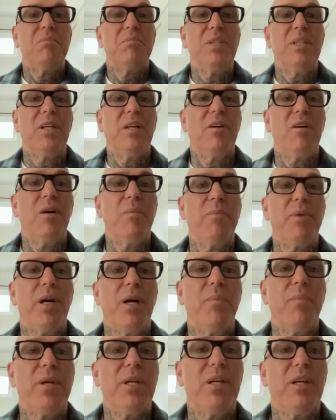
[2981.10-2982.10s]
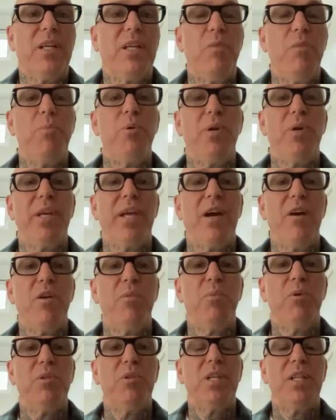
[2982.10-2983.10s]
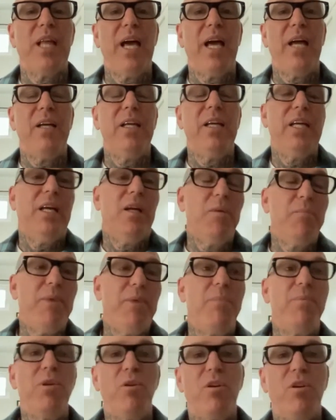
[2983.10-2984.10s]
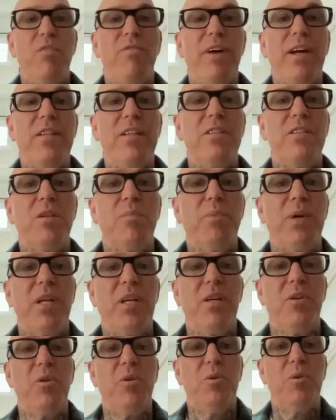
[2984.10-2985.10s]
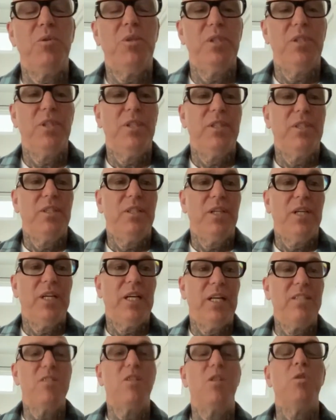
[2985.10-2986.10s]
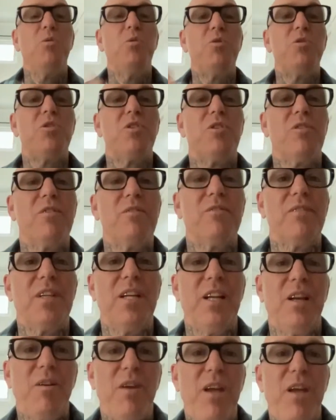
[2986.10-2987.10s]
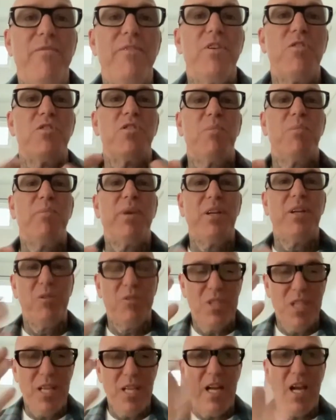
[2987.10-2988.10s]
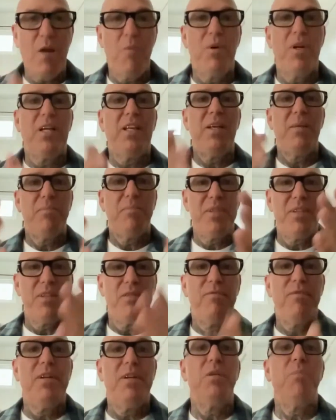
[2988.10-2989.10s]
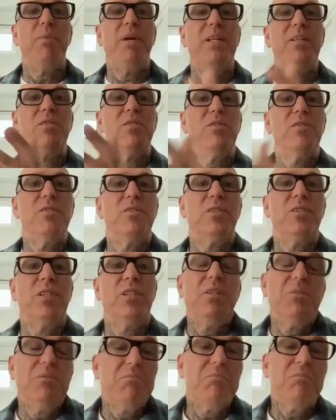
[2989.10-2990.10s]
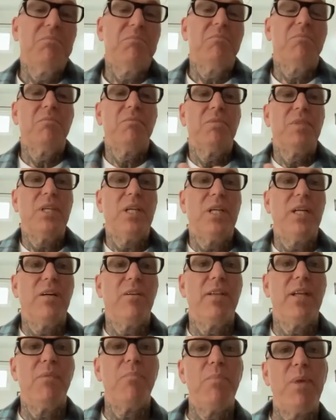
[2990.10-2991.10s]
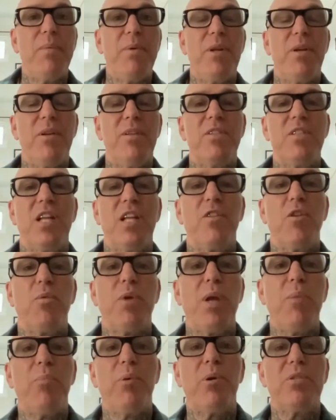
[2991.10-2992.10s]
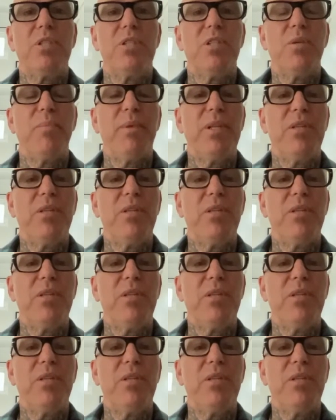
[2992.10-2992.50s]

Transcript: I'm going to keep you accountable to that. And maybe you could find somebody who is looser, if you're somebody who's like, I want to keep to the fundamentals, then maybe it's not the right person to